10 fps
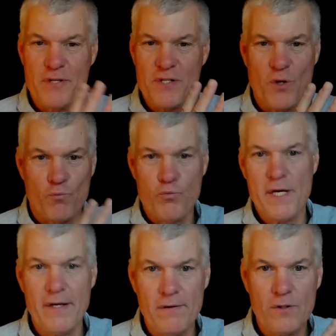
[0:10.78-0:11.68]
just a
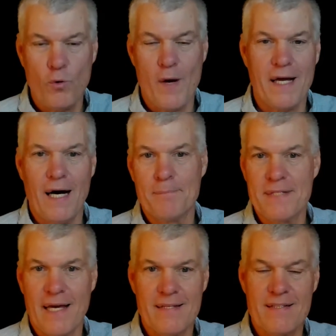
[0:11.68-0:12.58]
real quick
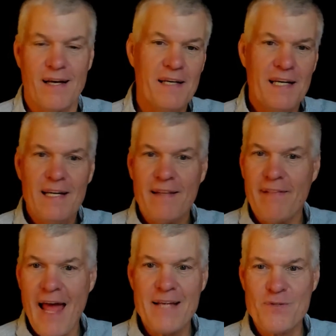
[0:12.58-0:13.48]
update. Uh,
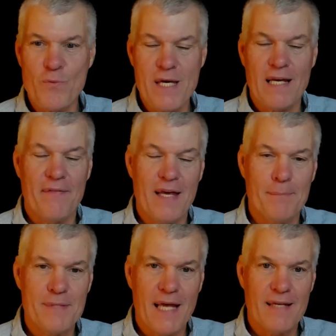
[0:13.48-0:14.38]
last week on the
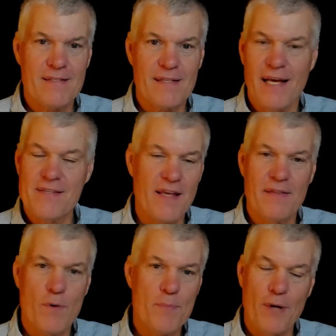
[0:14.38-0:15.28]
update, I said
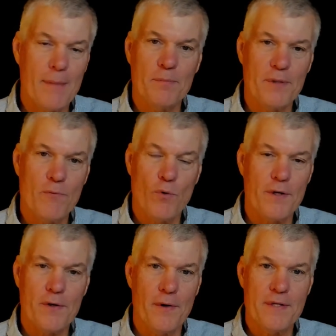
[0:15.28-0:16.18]
that we probably
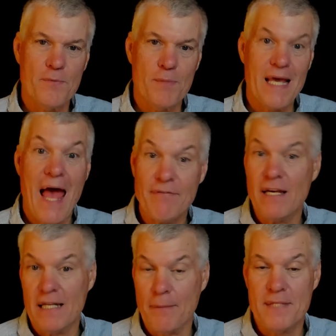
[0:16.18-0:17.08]
weren't going to be having
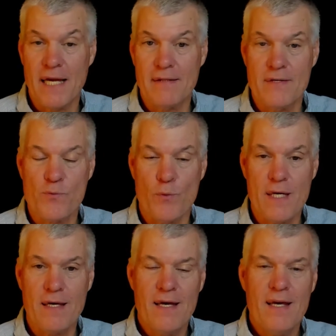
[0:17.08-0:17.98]
an update this week
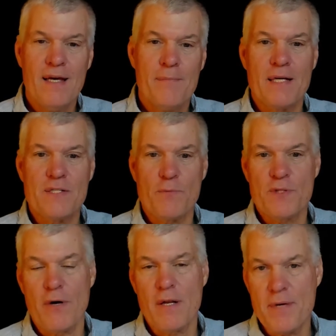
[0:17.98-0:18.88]
because it was
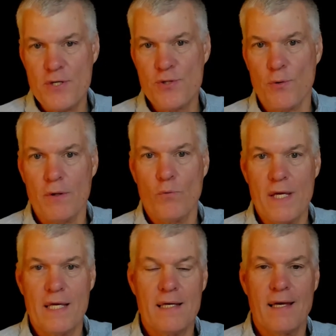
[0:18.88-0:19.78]
going to be a short
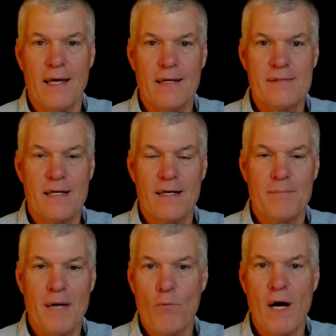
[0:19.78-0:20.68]
week, and uh,
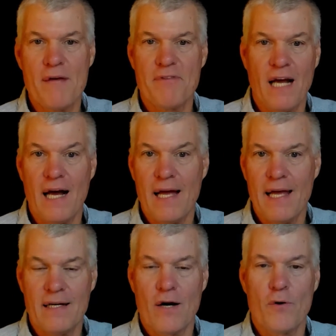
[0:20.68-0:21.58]
my wife and I
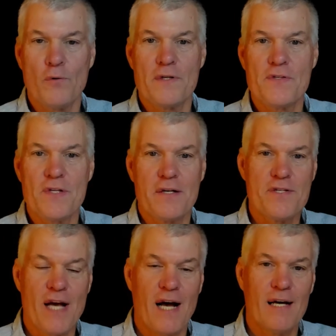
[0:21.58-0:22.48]
and our oldest son
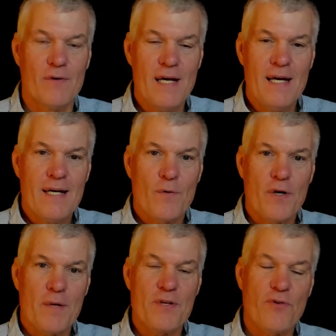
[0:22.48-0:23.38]
John were
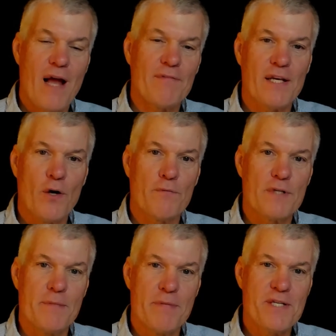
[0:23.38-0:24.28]
going to be traveling over
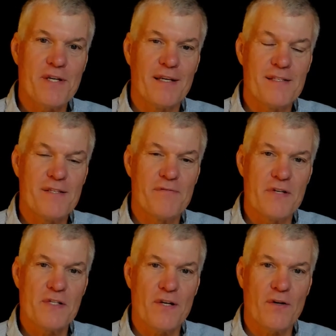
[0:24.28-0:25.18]
to Michigan to
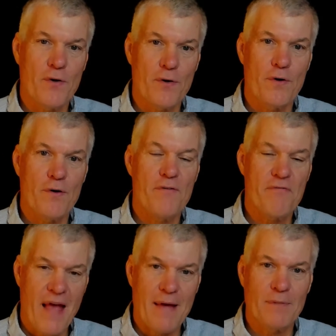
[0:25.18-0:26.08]
visit her
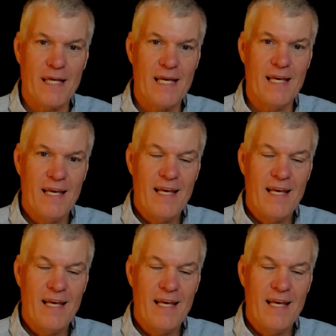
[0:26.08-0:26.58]
family